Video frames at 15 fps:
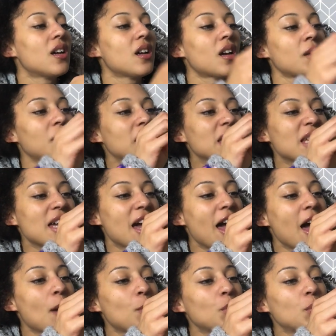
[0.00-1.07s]
I'm going to say
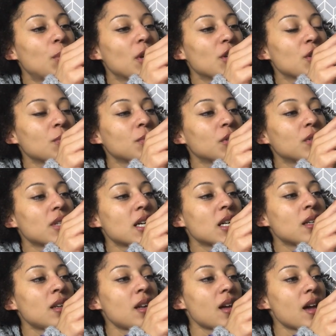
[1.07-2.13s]
apple blossom
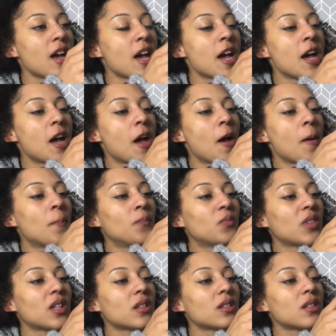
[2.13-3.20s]
green, and
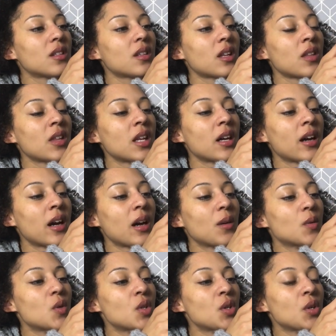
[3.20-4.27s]
then
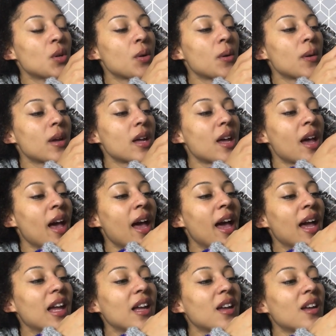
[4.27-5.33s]
out to
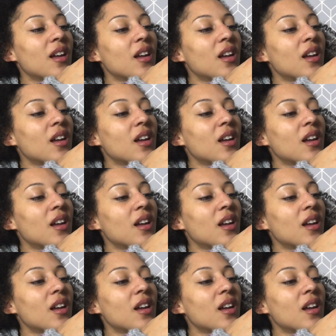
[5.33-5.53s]
a